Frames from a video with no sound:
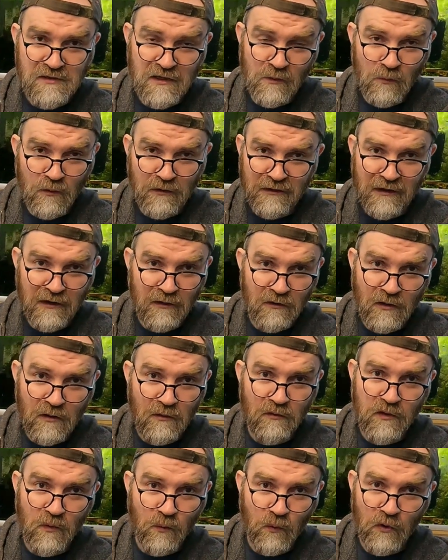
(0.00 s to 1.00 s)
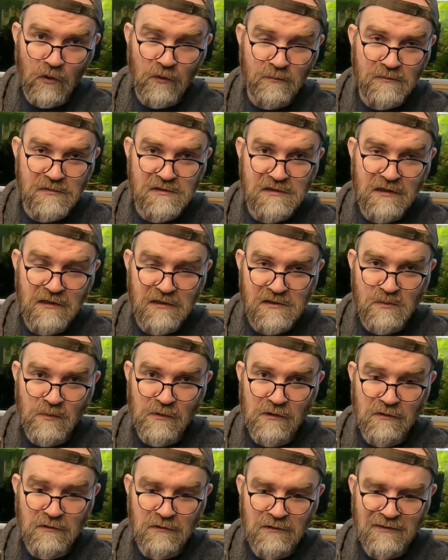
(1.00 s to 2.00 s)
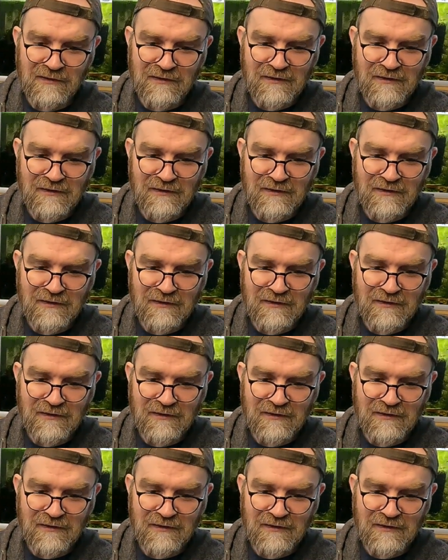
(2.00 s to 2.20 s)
It will kill all the worms as well,